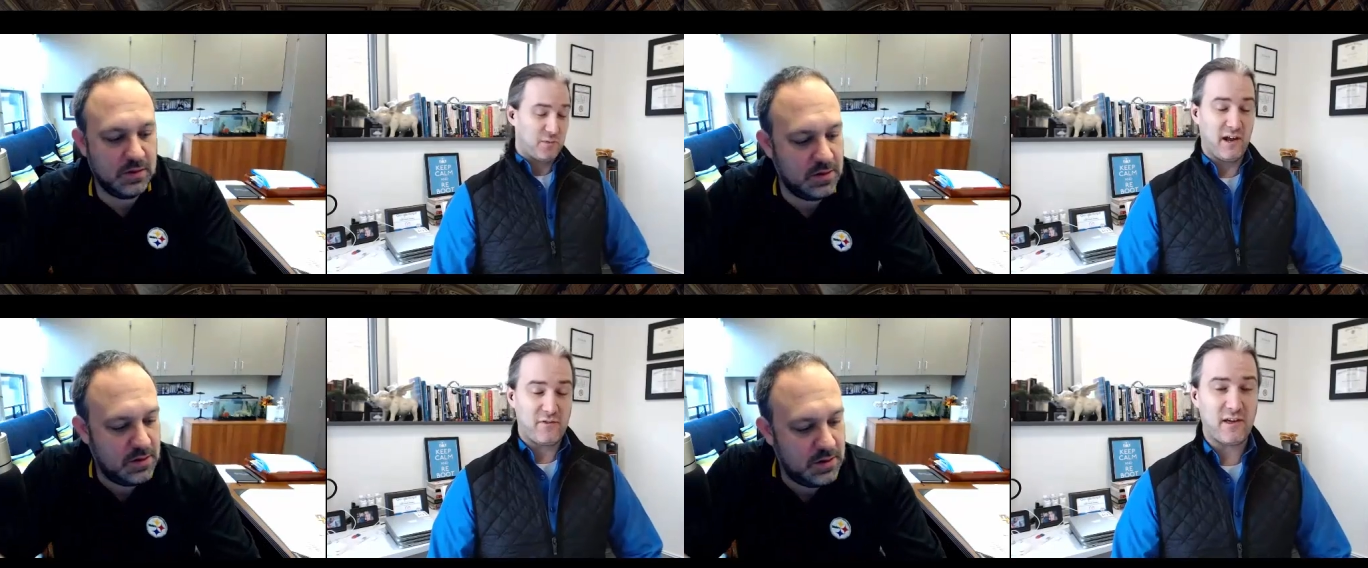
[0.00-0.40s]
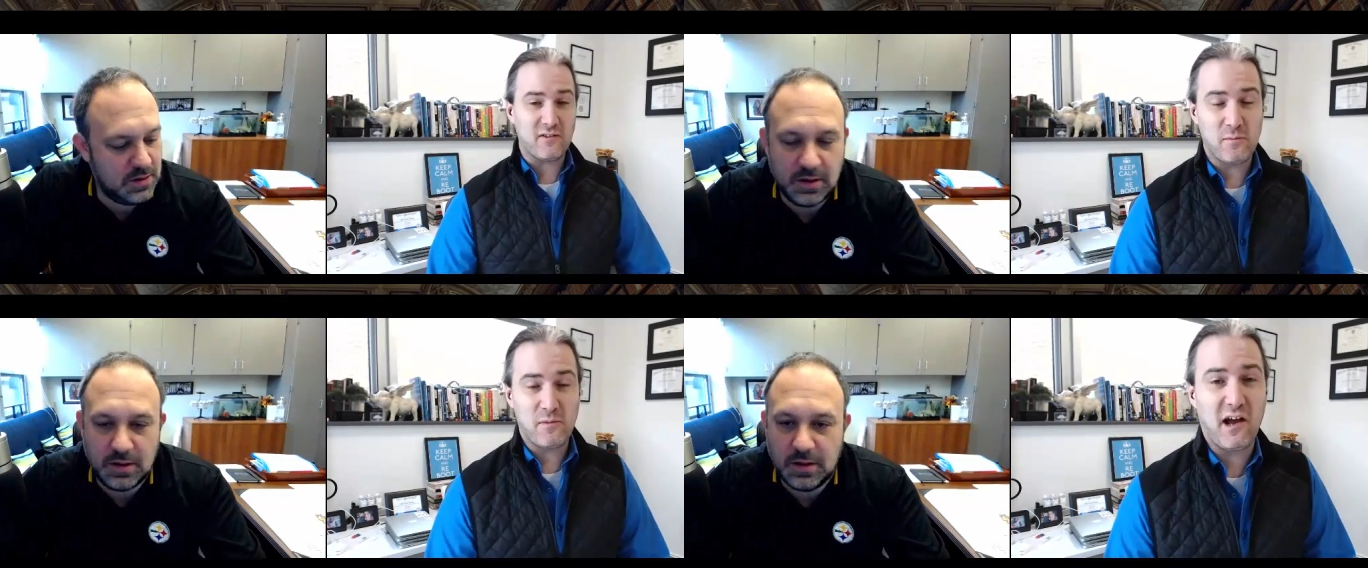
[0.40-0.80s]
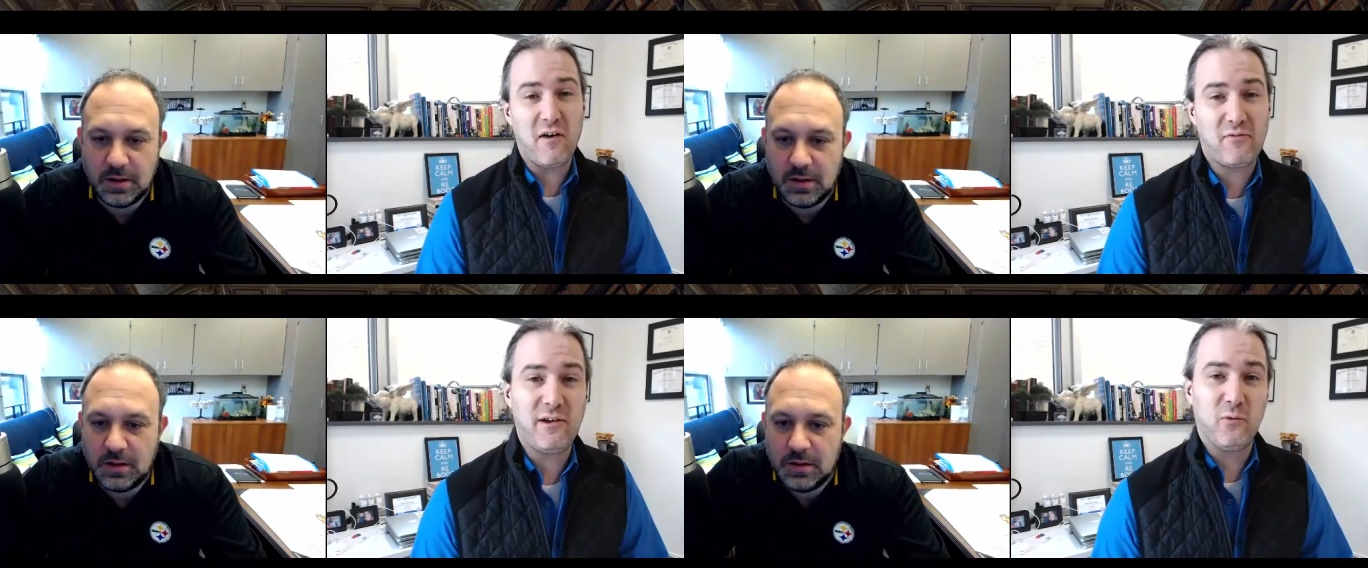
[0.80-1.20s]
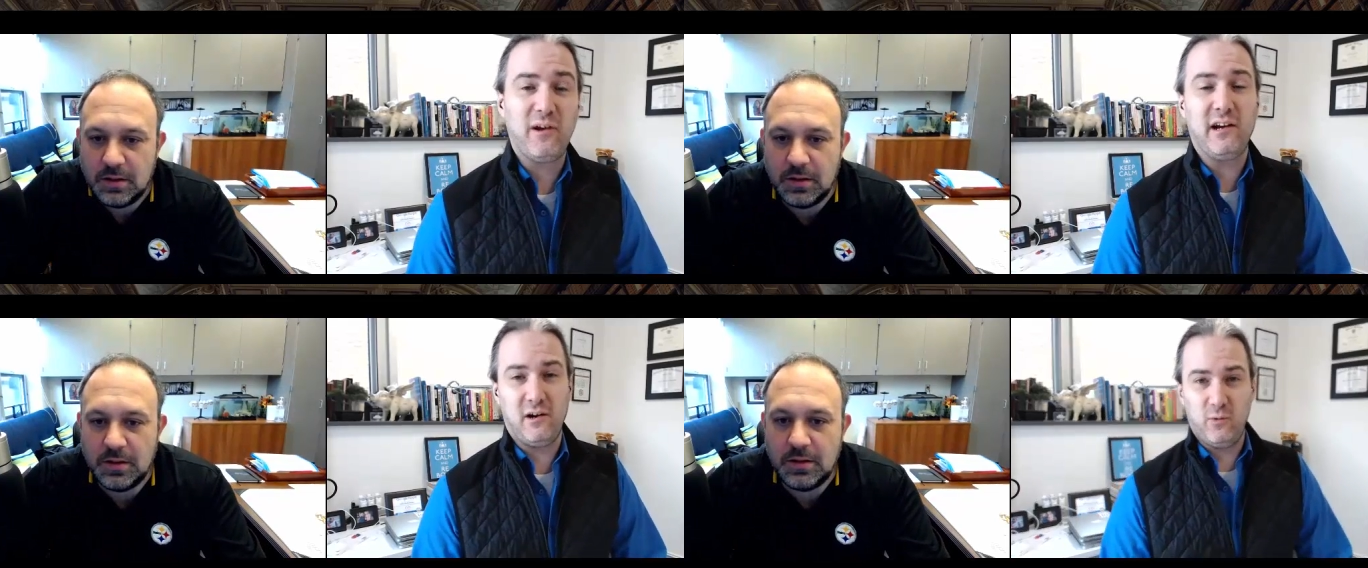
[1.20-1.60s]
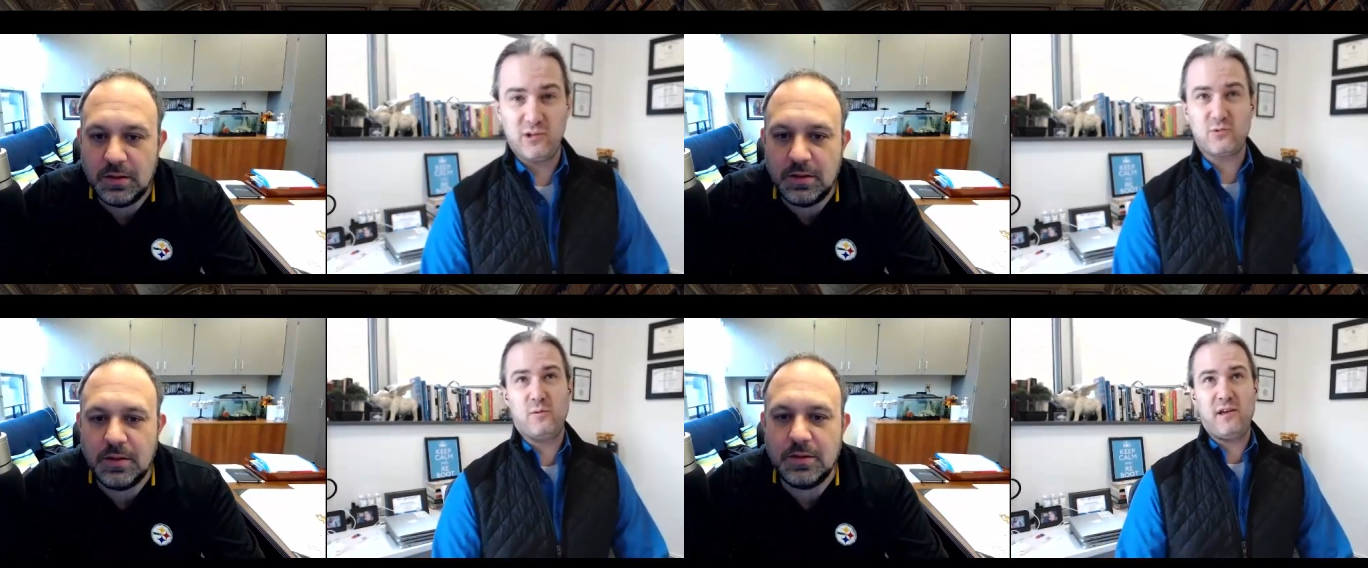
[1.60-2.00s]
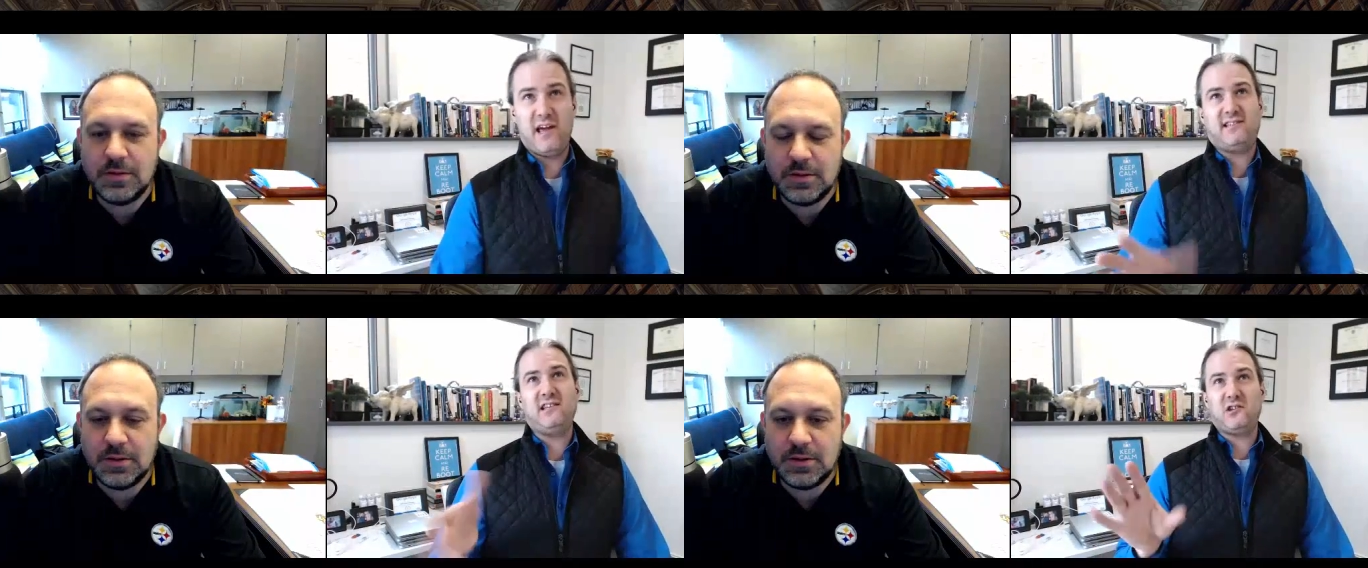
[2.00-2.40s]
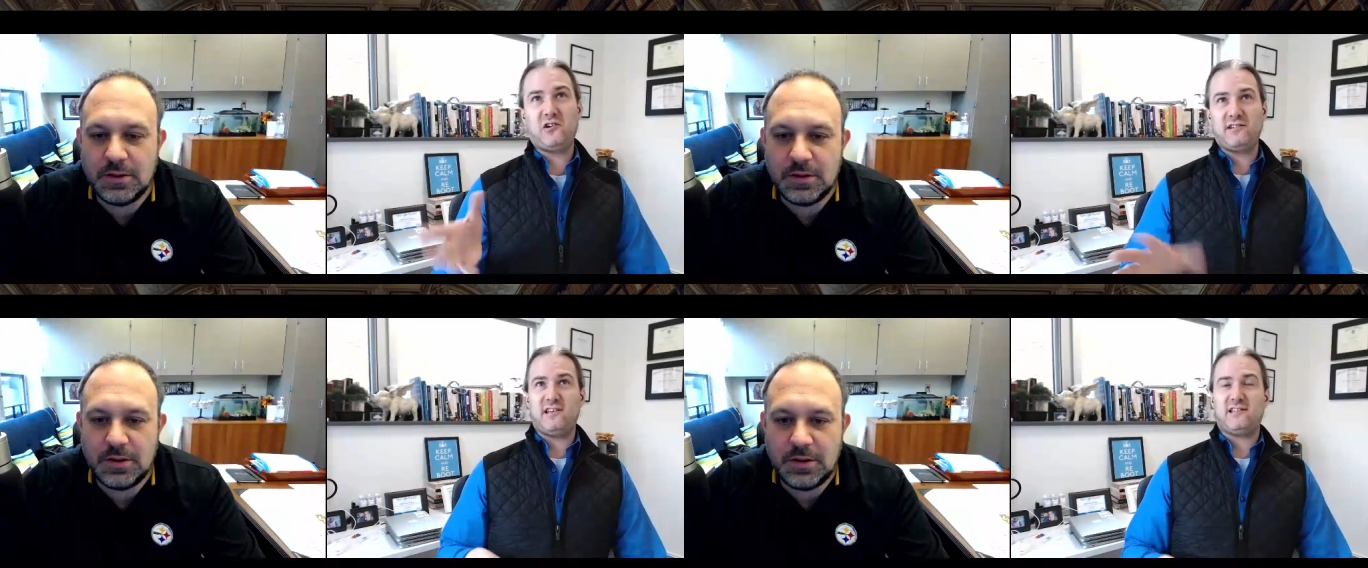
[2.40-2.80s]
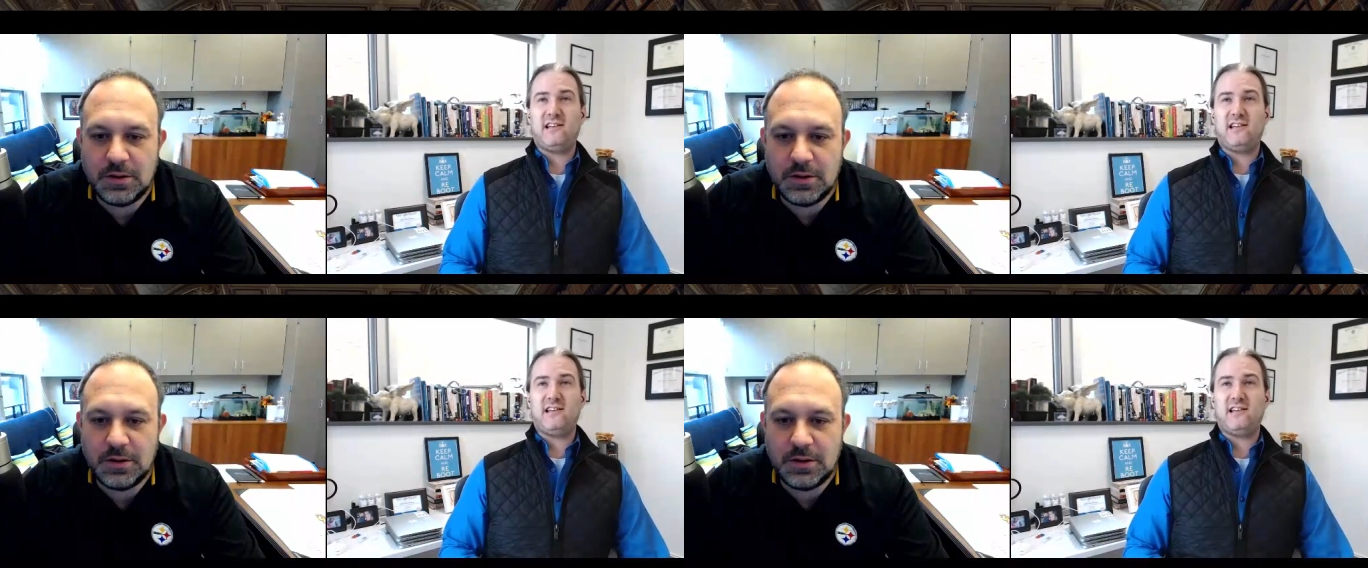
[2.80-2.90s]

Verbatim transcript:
Speaker 1: but I think of the McGuffey Reader, which would be 1836,